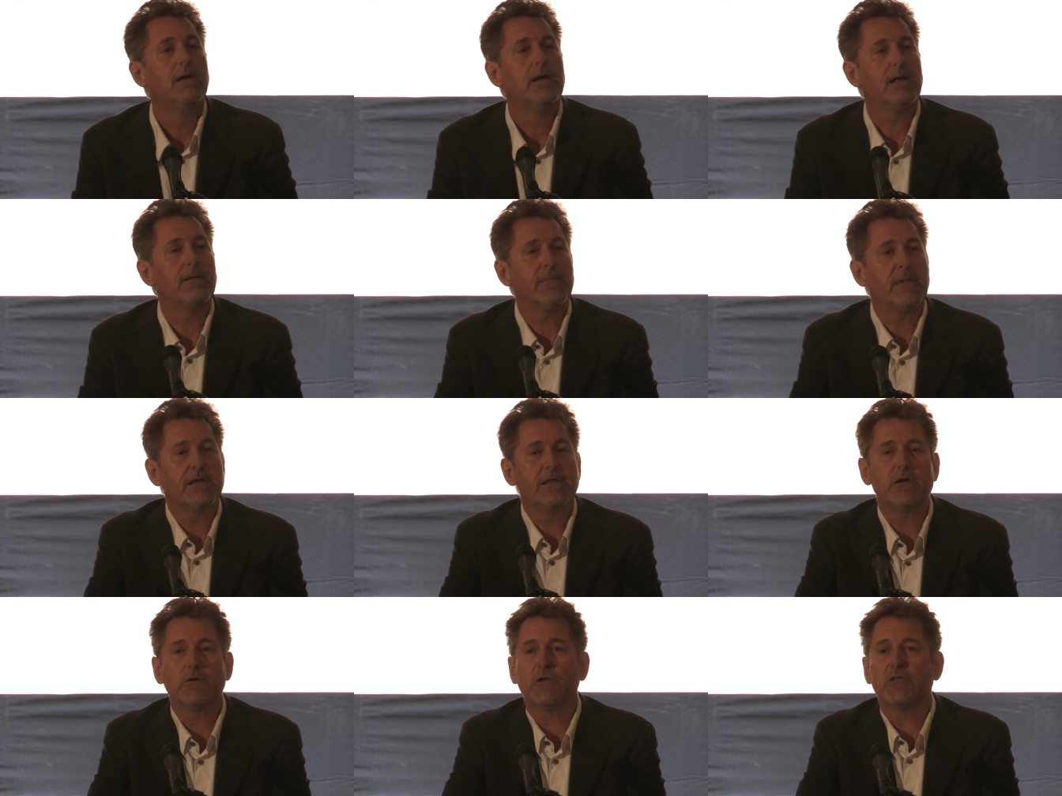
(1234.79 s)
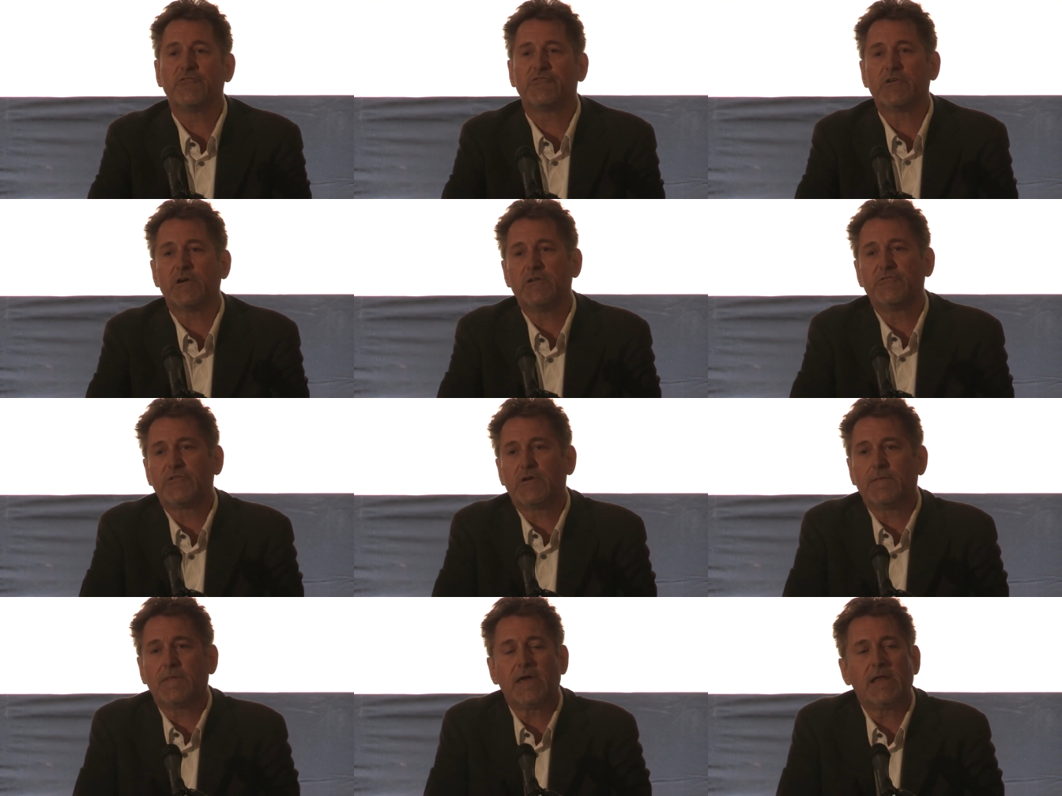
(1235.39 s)
I'm not here to
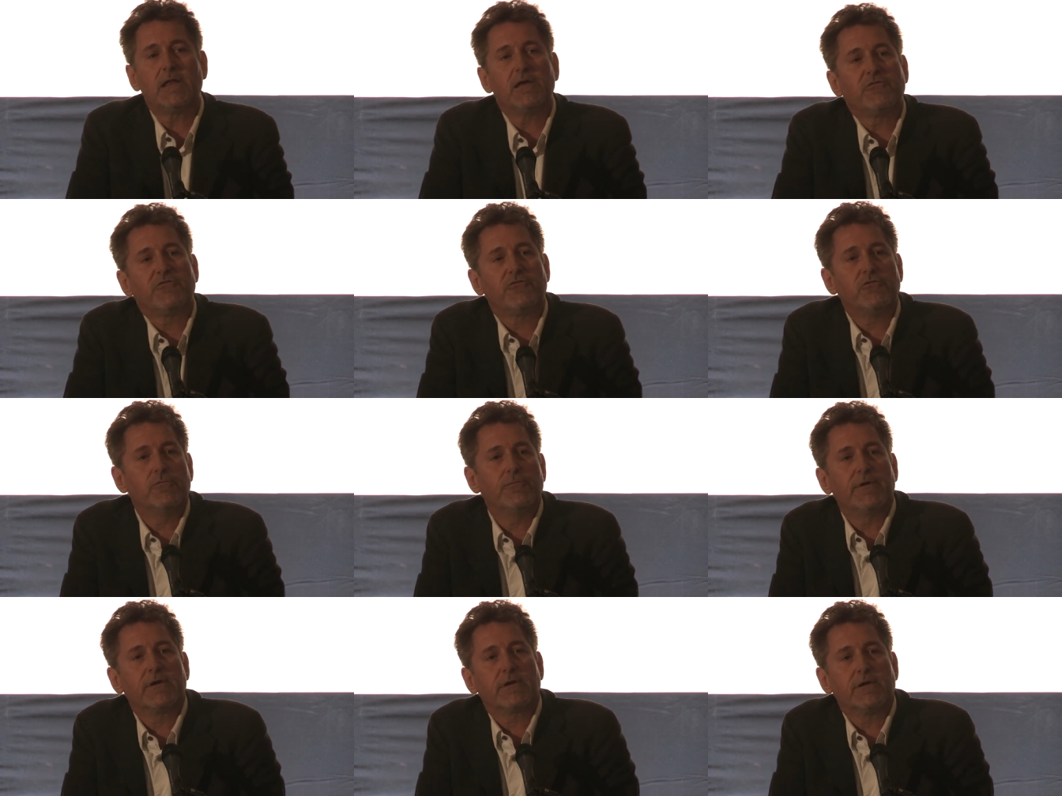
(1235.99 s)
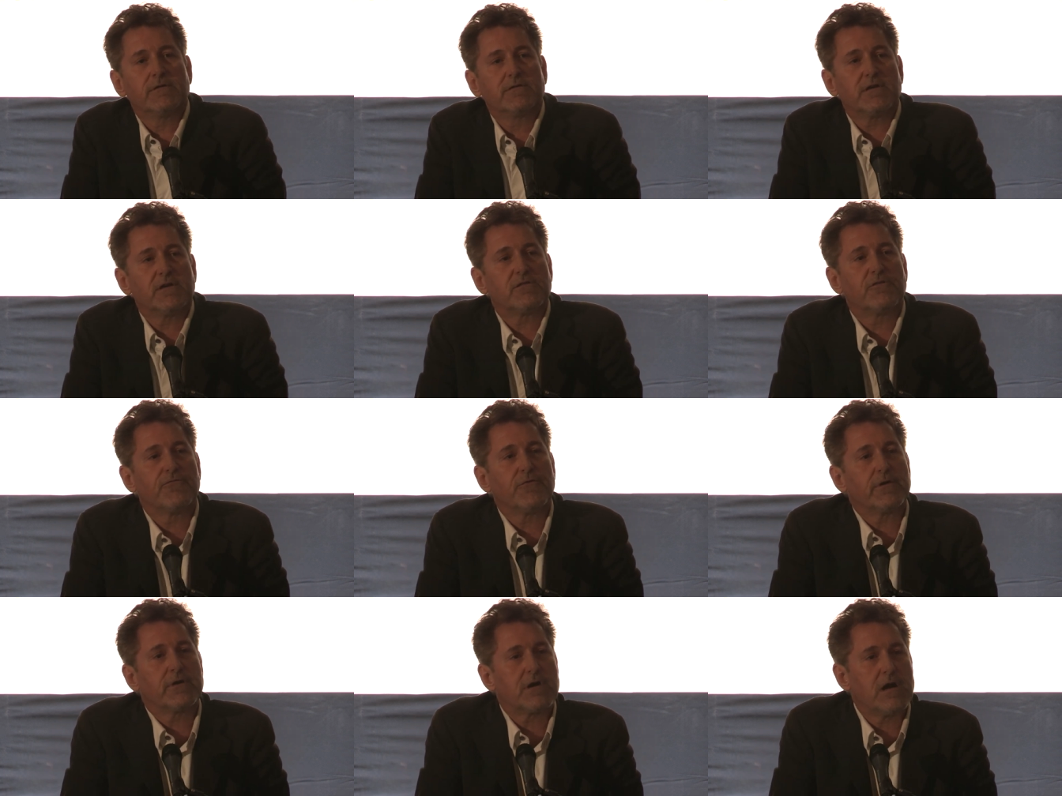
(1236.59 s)
judge on that issue because that's
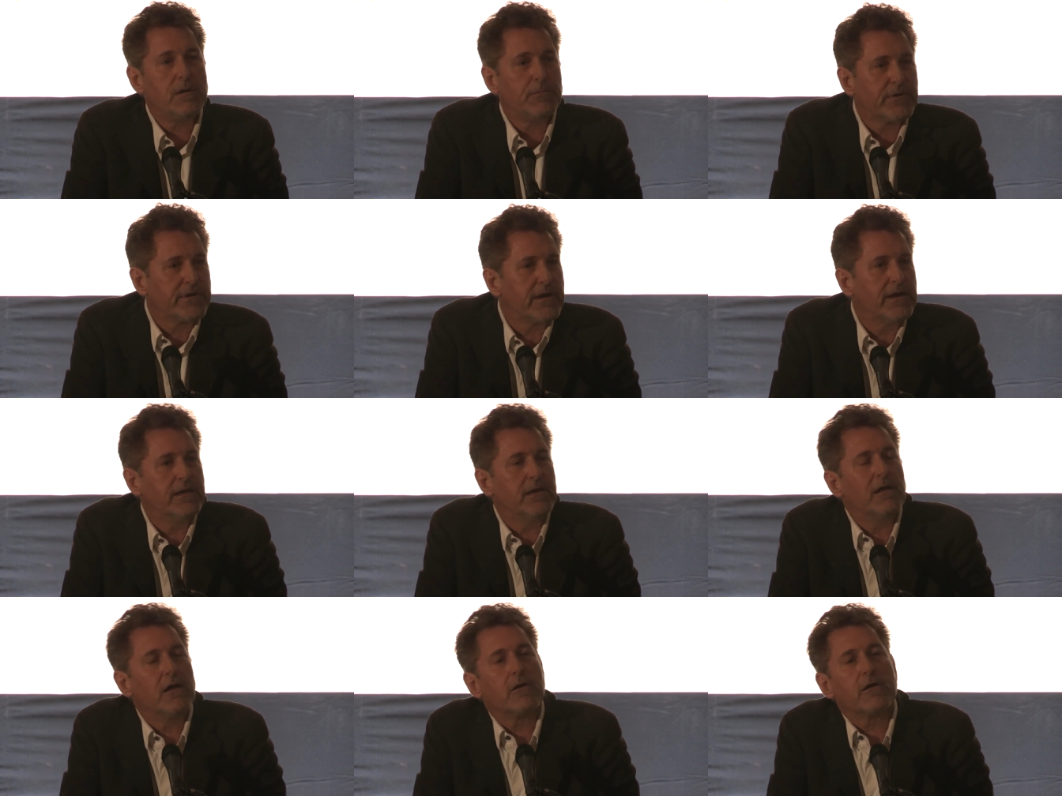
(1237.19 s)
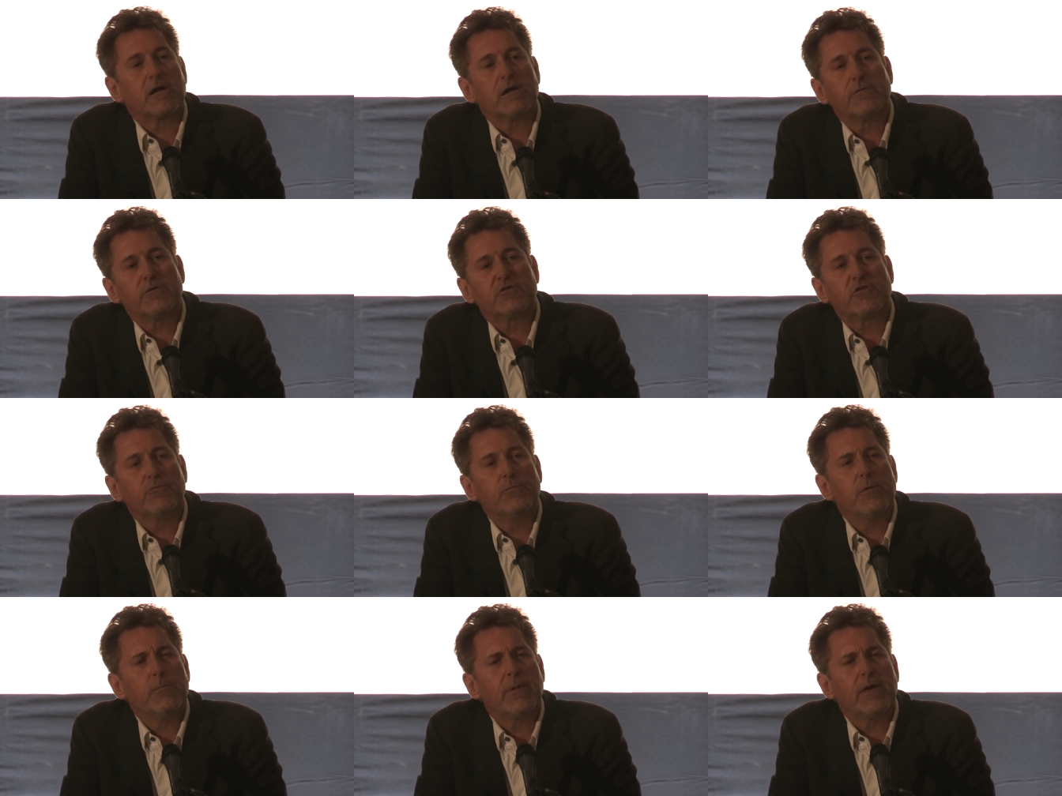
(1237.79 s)
very complicated arguments
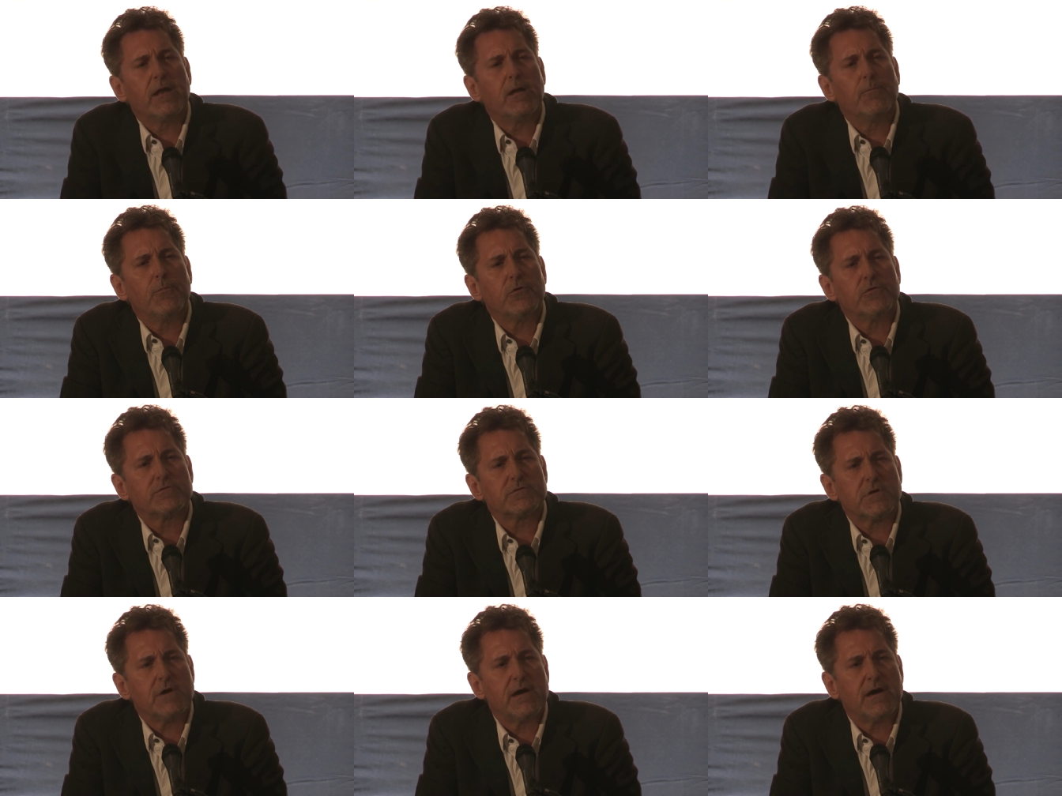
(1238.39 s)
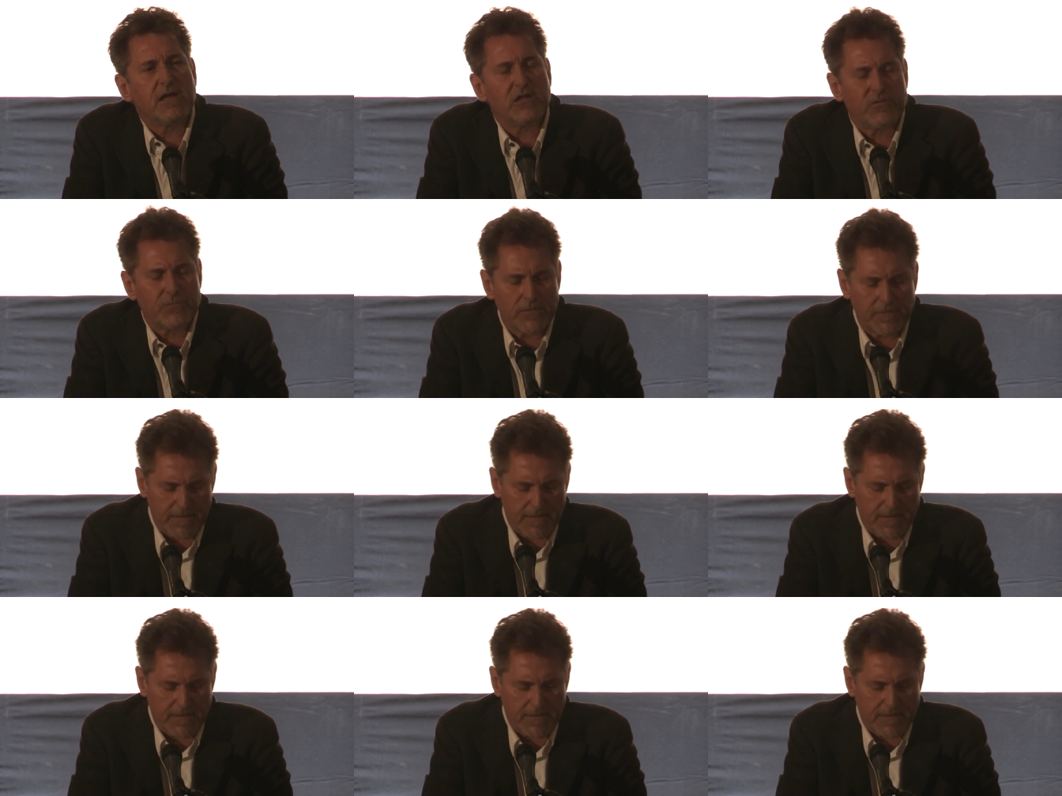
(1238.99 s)
be made on both sides,